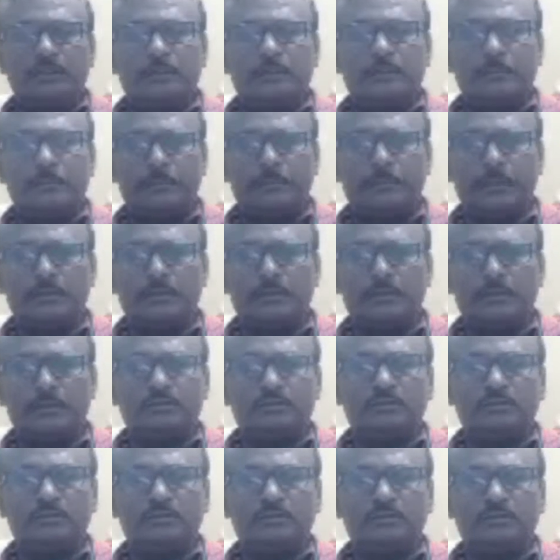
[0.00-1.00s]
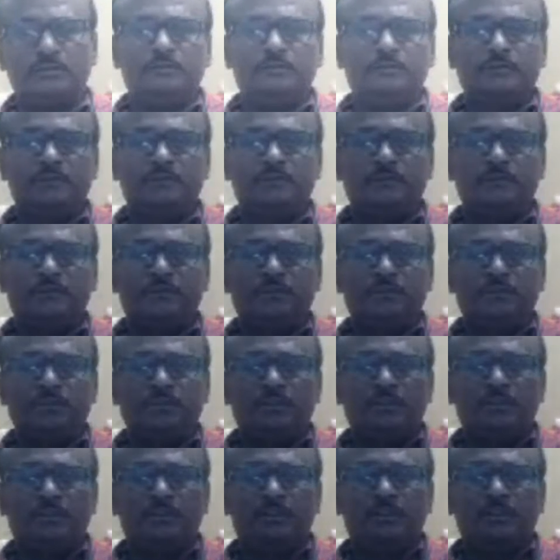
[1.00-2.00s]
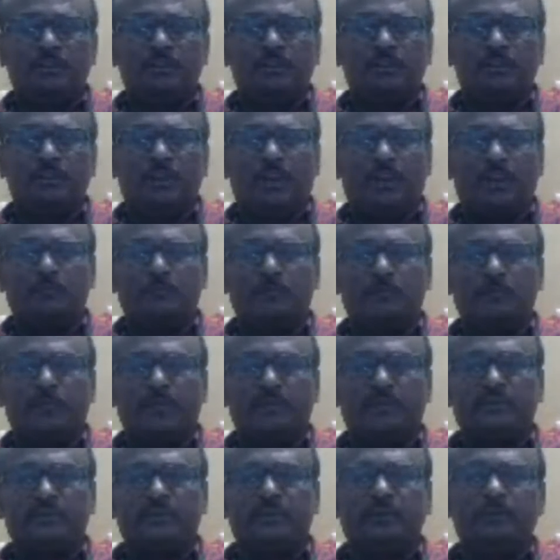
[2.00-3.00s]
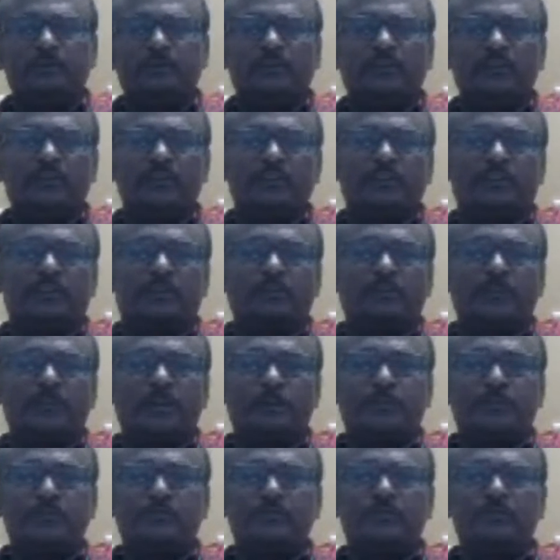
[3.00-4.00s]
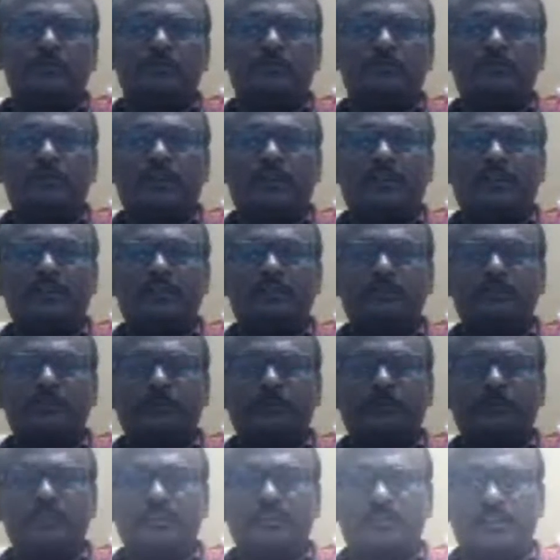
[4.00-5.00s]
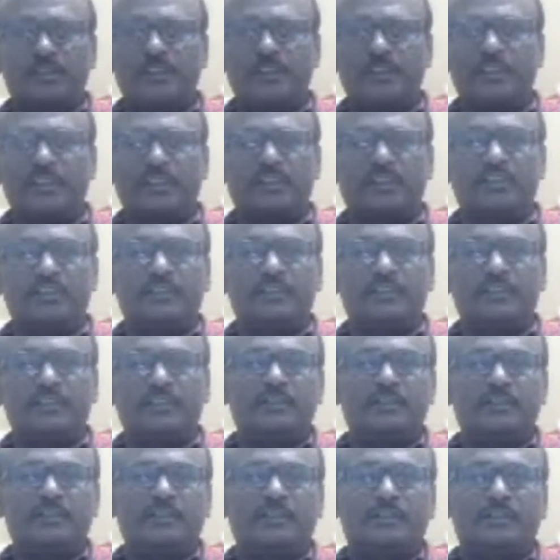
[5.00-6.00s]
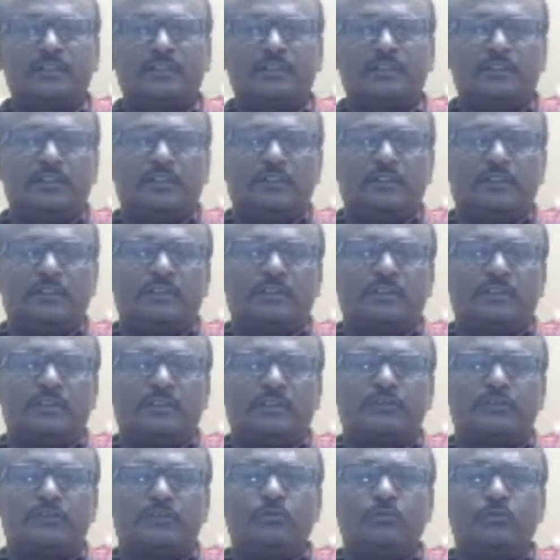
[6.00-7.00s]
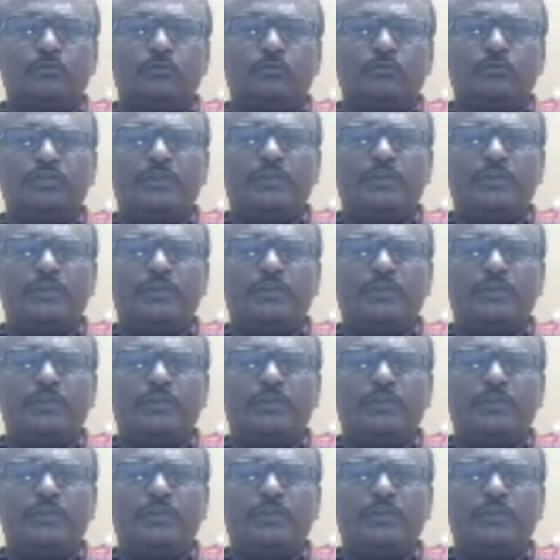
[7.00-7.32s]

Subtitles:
Because after passing of the Criminal Procedure Code 1973, the executive and